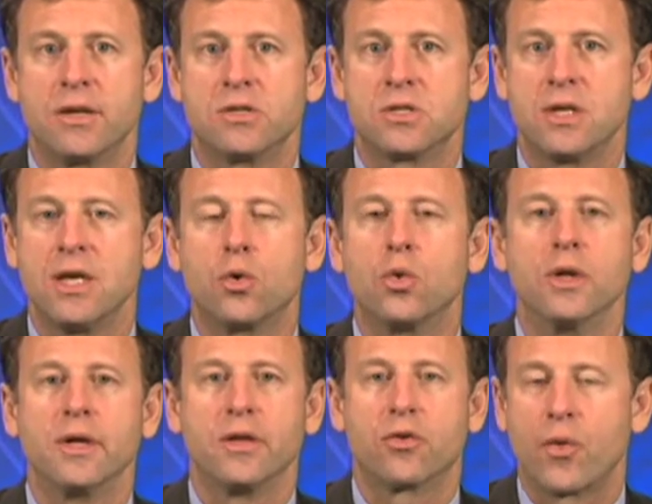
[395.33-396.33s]
as
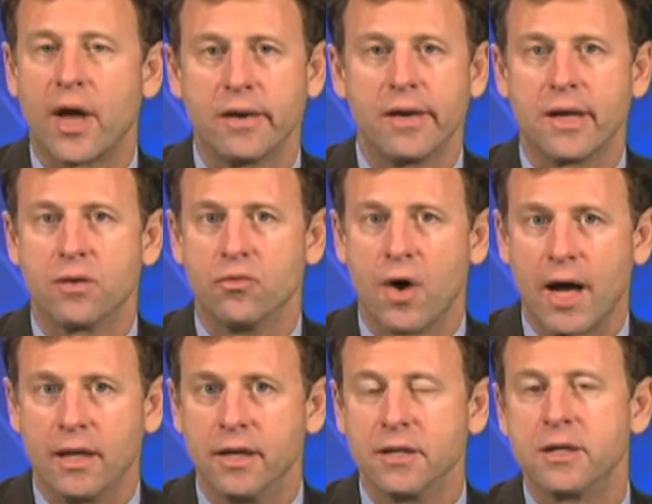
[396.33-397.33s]
equally threatening and
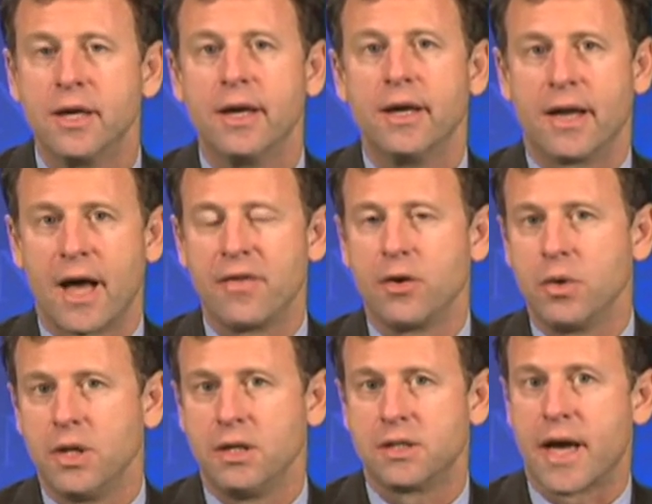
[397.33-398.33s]
violent. And I think
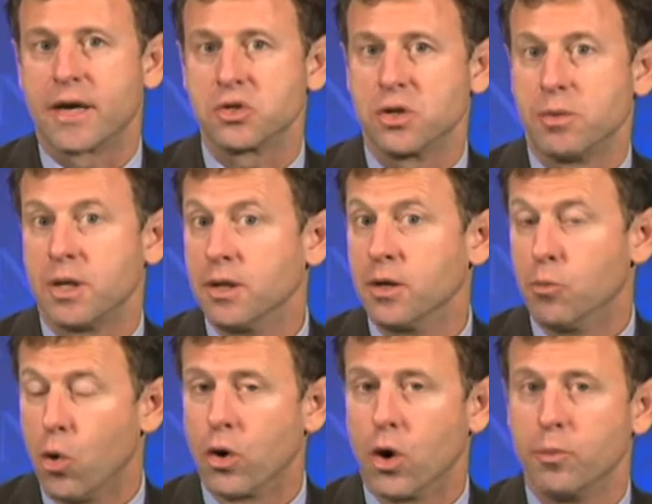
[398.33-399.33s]
we need to actually be a little
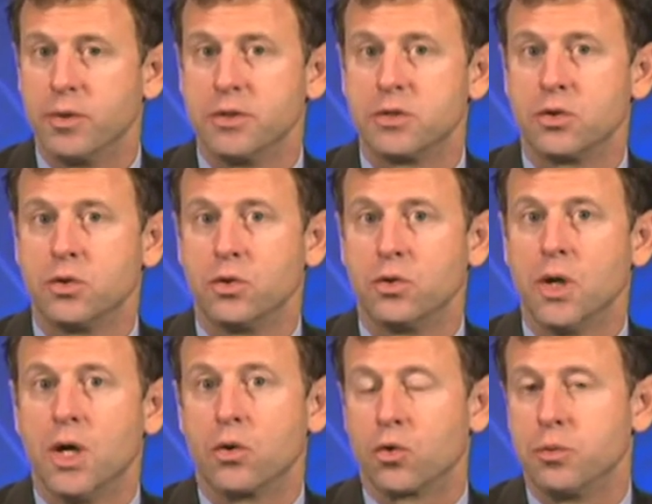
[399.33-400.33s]
more open to
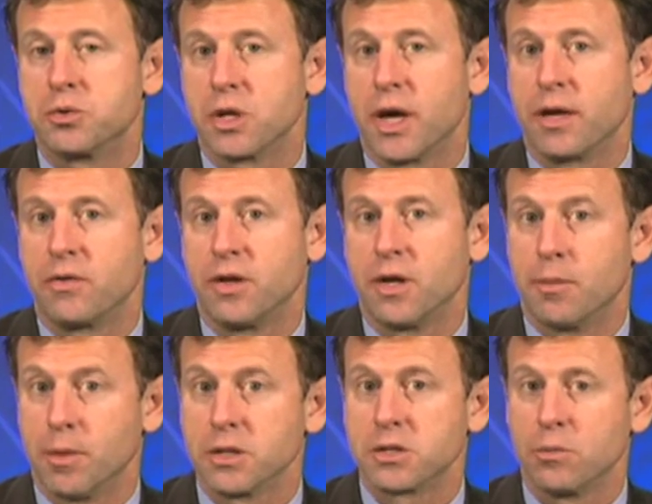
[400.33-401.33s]
groups like the uh,
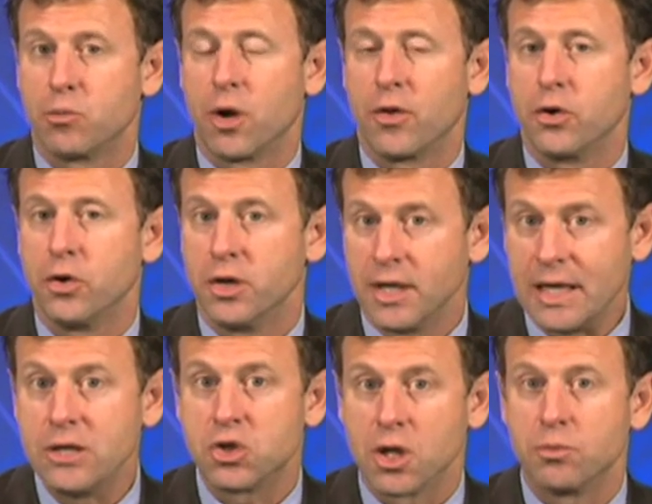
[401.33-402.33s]
Muslim Brotherhood in
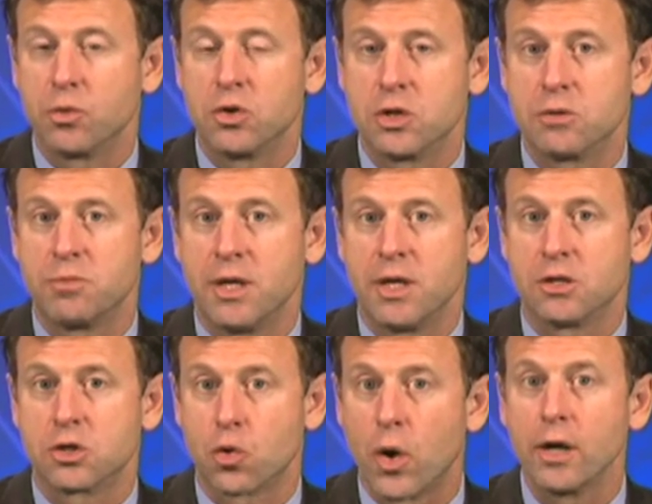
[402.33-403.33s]
Egypt, which is being being
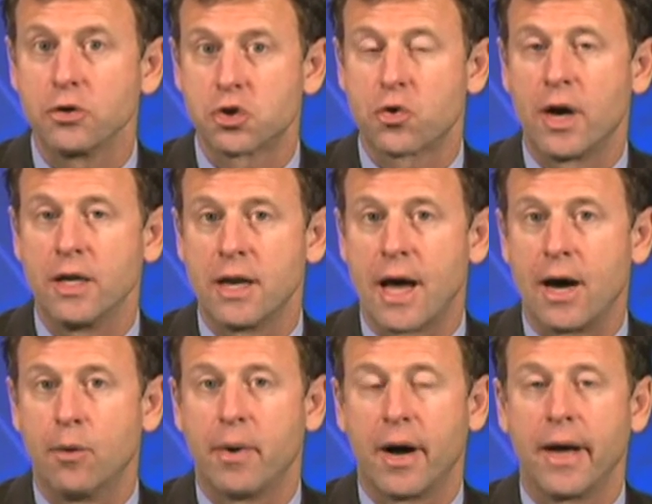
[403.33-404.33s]
squelched right
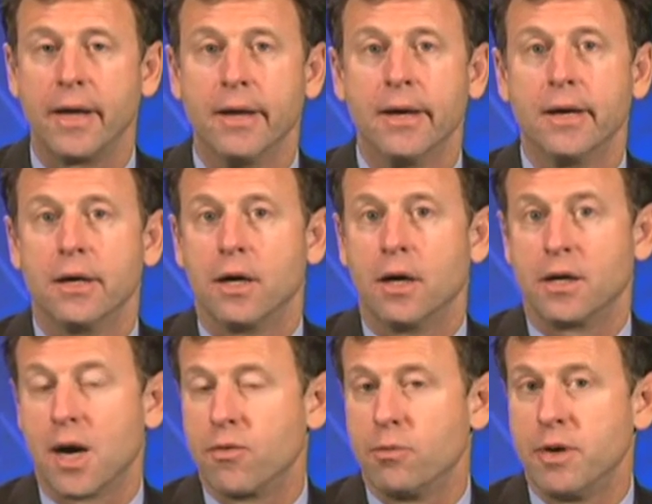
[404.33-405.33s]
now by uh, a
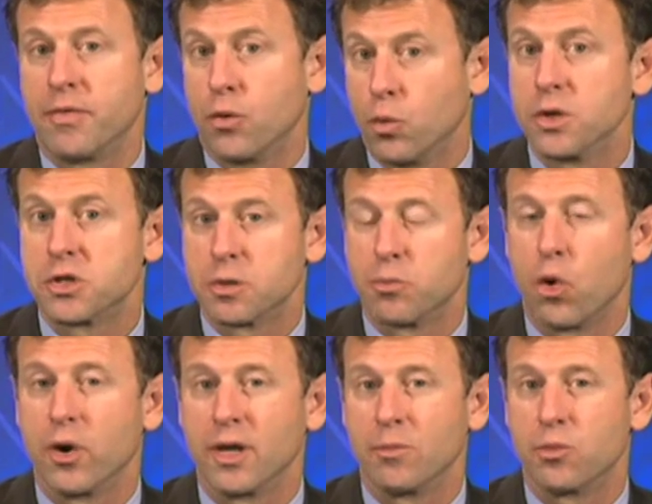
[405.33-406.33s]
government that we're
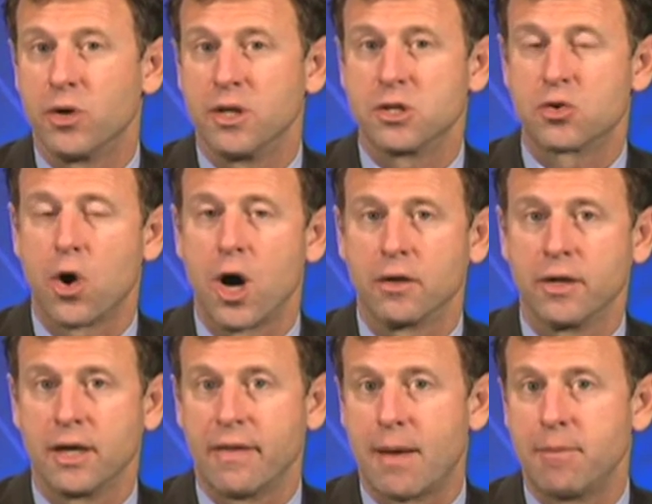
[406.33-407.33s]
supporting pretty
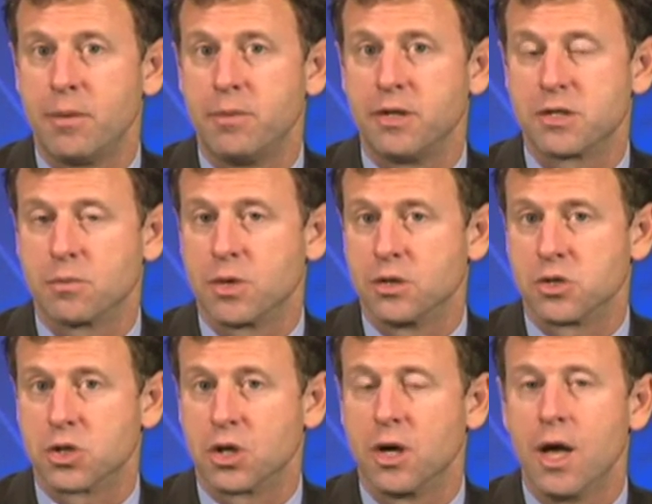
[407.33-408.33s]
strongly, and that may be some
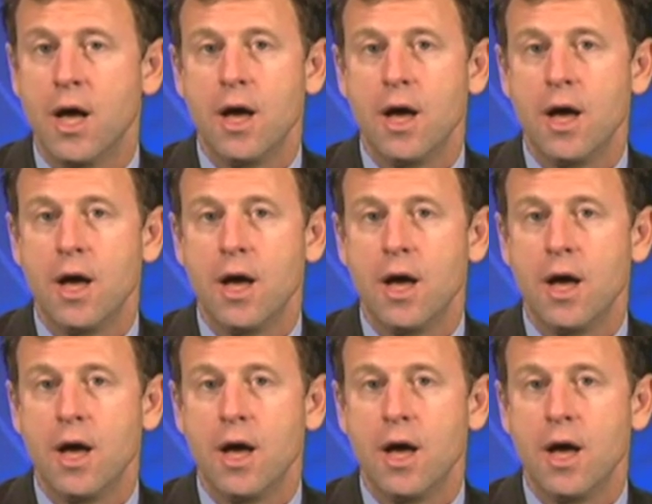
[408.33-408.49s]
concern.